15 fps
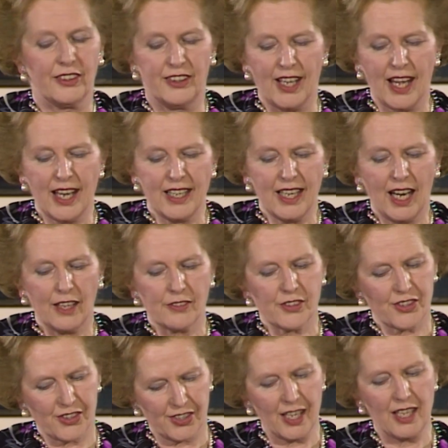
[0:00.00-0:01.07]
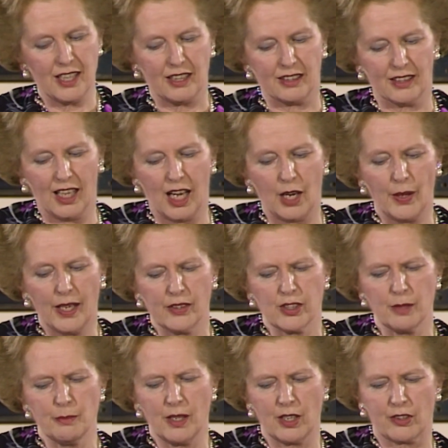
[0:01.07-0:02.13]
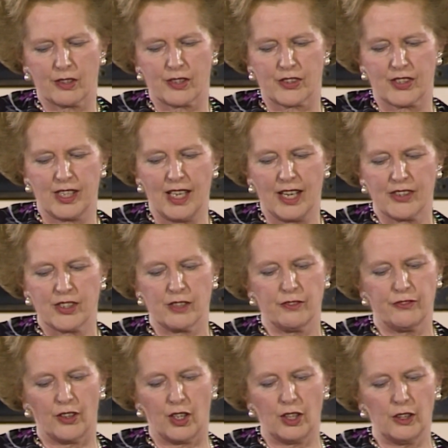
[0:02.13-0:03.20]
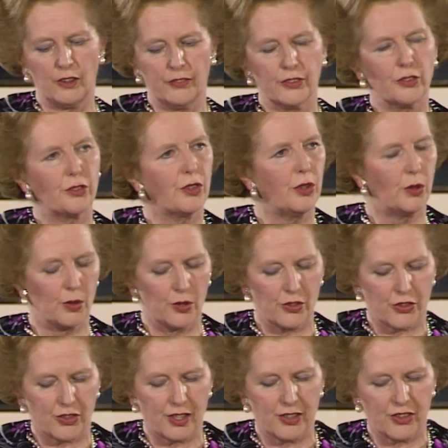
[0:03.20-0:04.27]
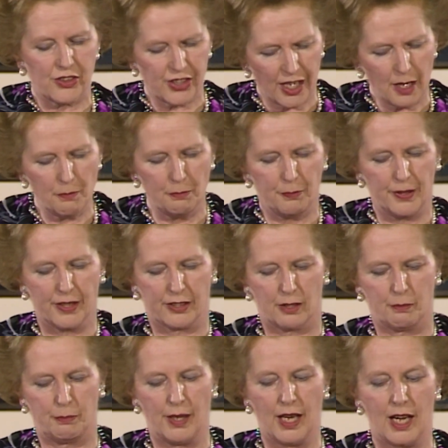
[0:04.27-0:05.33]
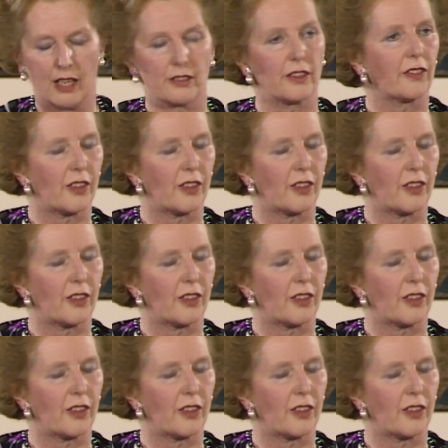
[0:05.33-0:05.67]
they have seen how our democracy has evolved rules to temper the power